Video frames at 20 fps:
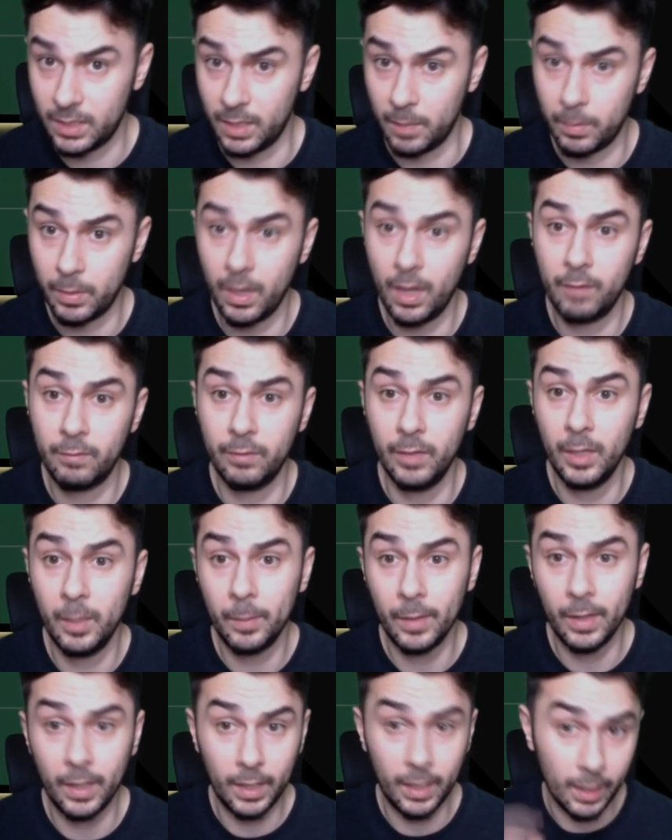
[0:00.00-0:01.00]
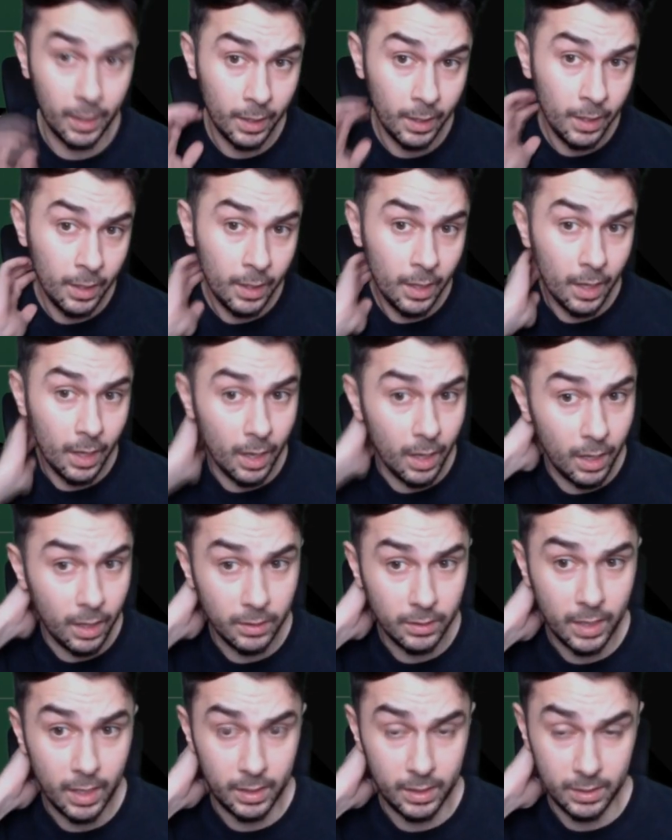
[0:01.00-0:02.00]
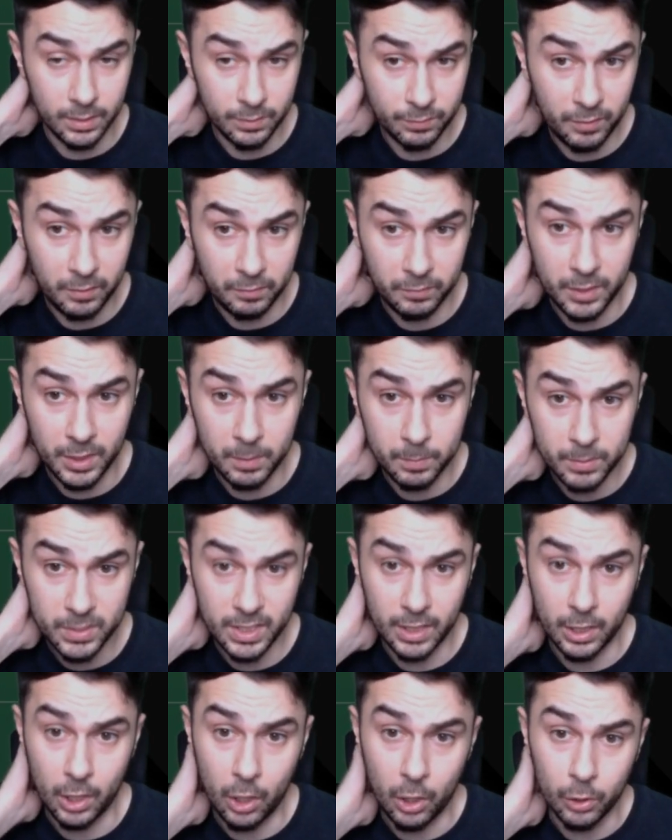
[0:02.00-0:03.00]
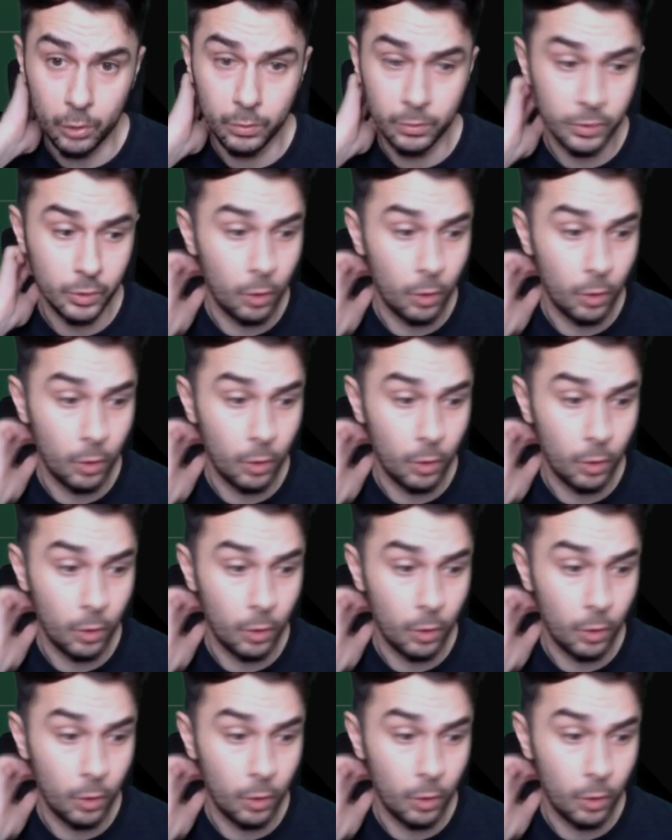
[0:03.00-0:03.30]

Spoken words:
player, Felipe here, that is 15% owned,